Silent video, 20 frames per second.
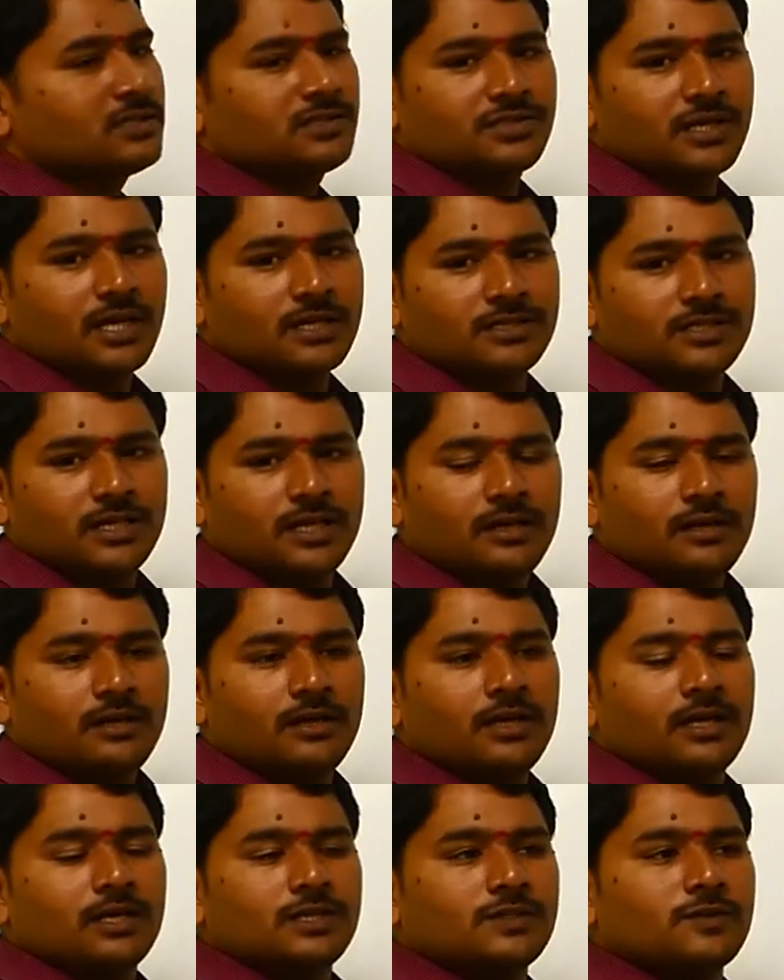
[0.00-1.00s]
structure.
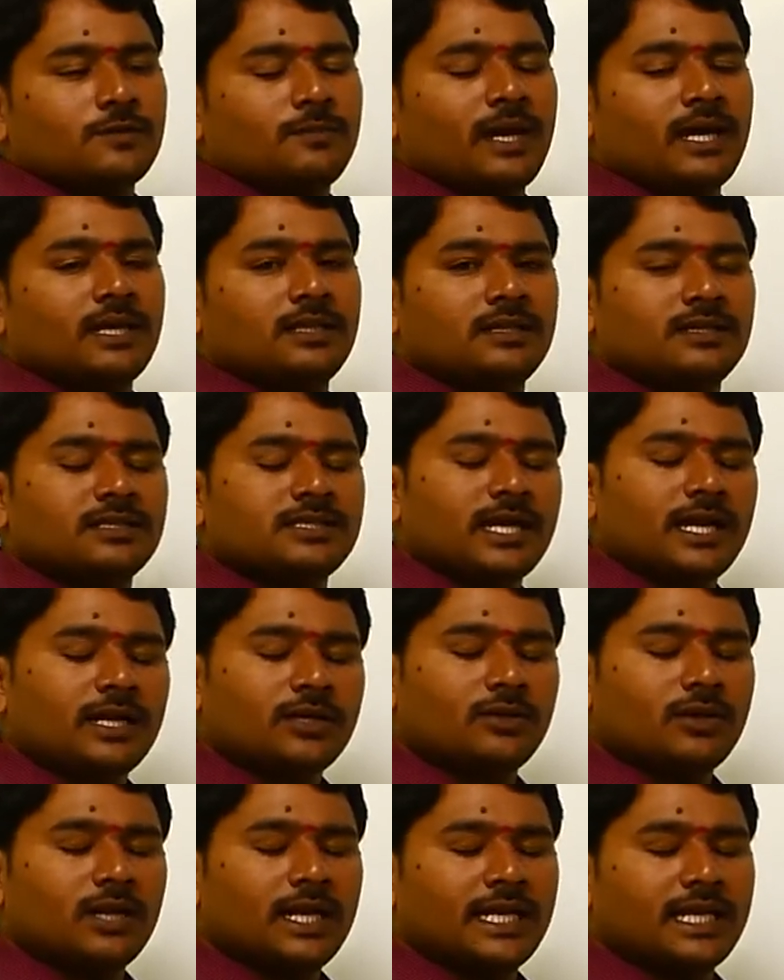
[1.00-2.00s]
So by the
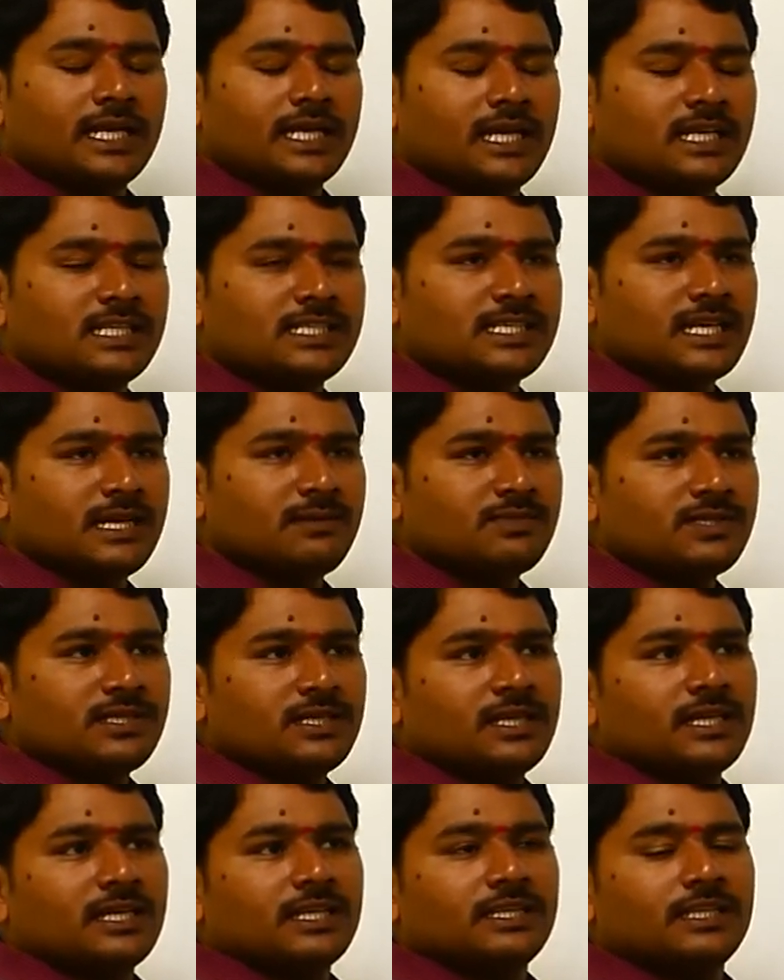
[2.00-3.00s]
cytolytic enzymes
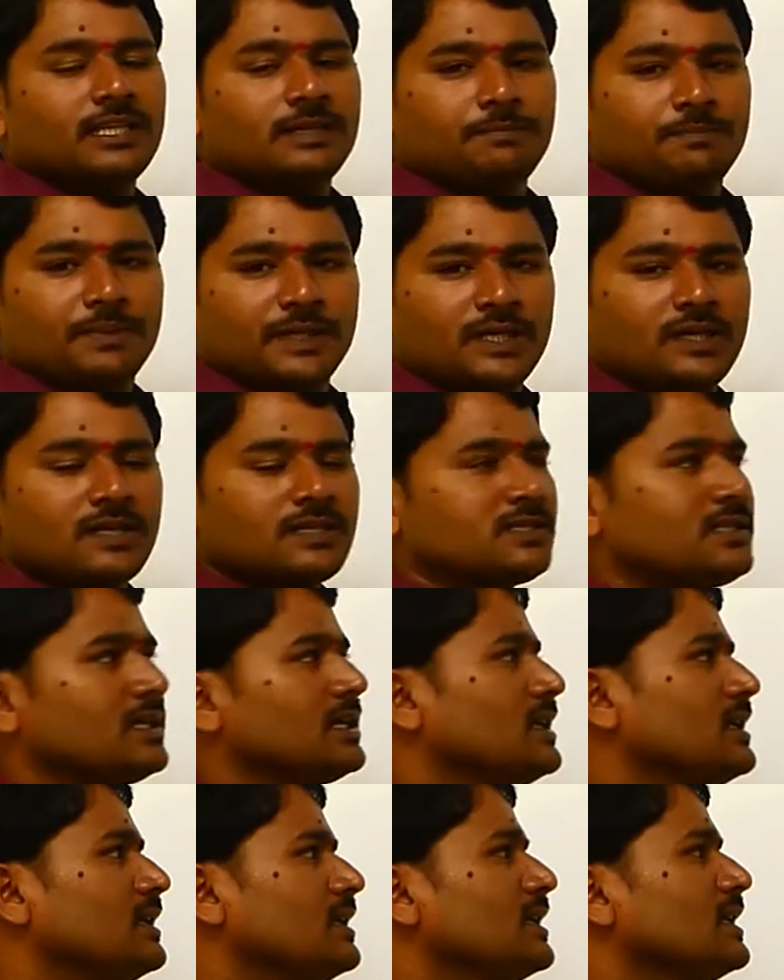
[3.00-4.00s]
they pierce
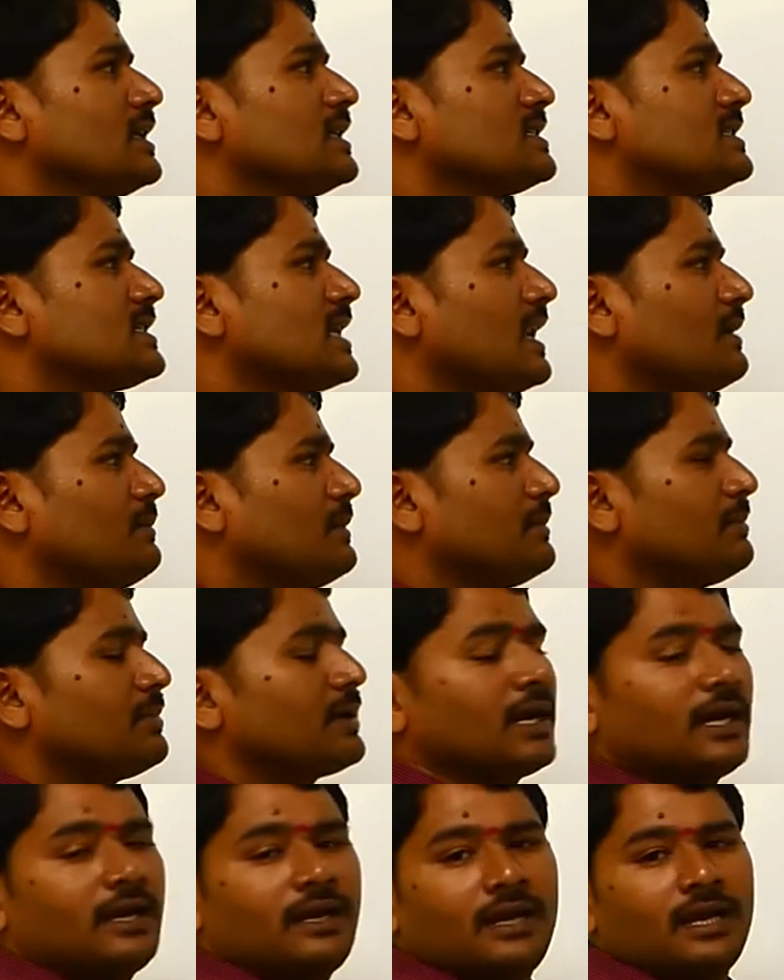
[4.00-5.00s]
the cell
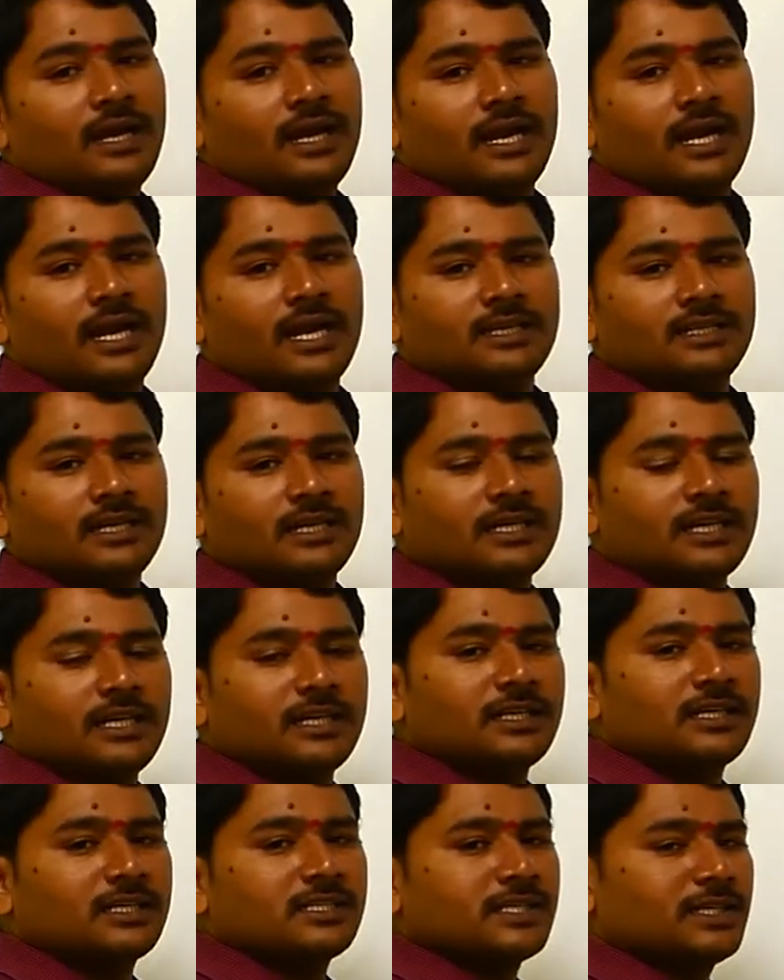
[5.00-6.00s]
membrane and that
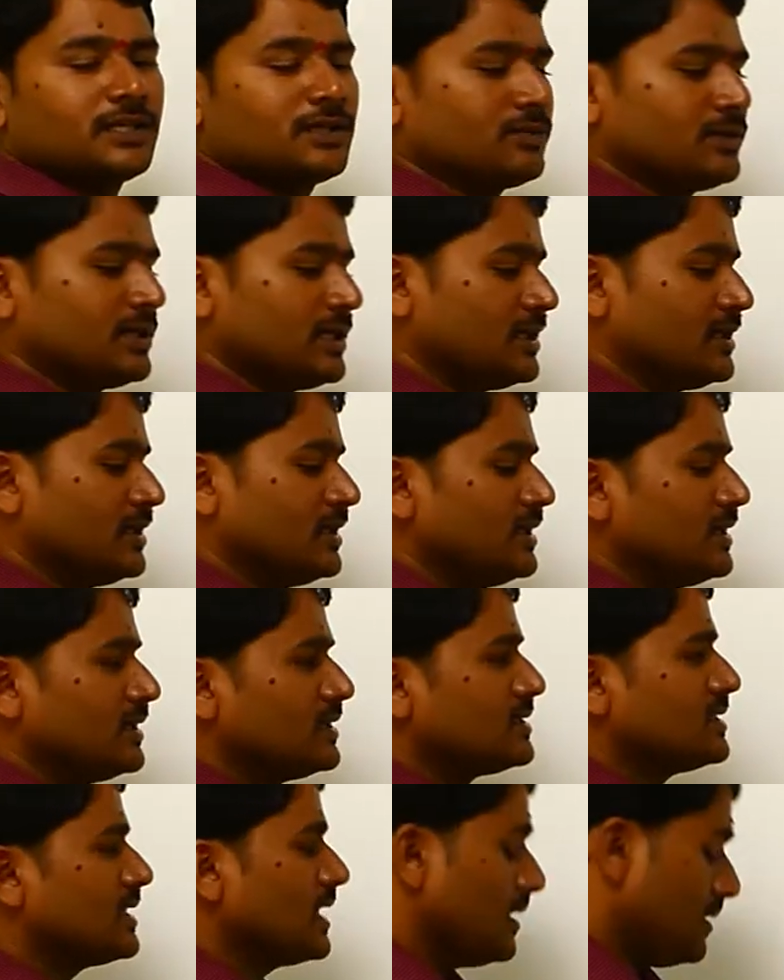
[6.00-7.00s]
enters into the
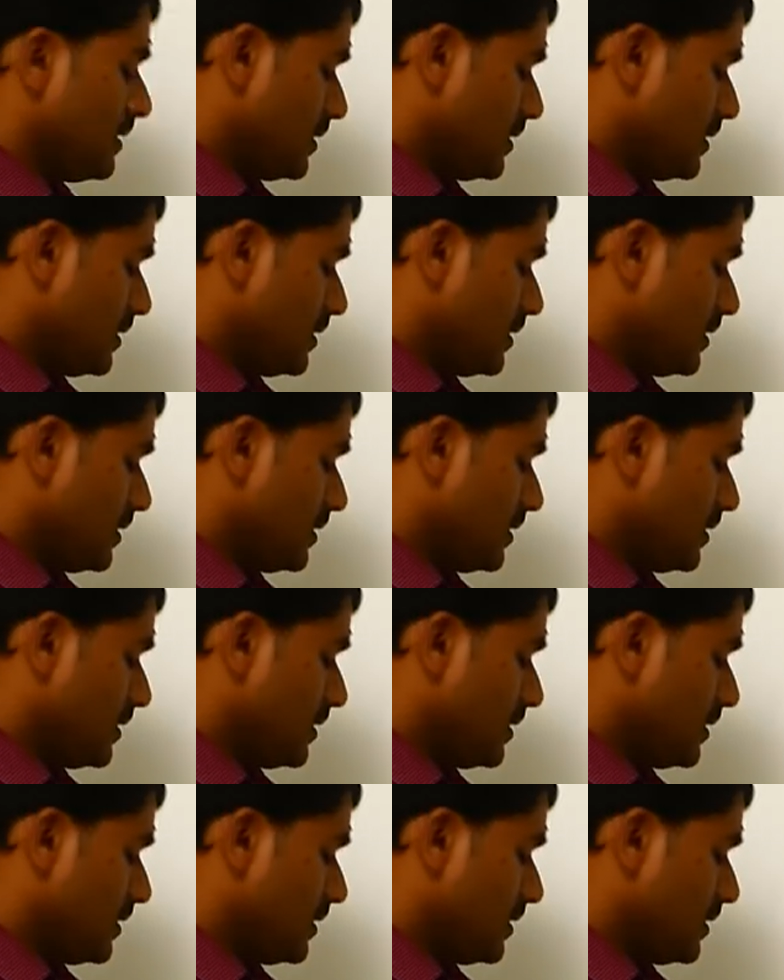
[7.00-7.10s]
cell.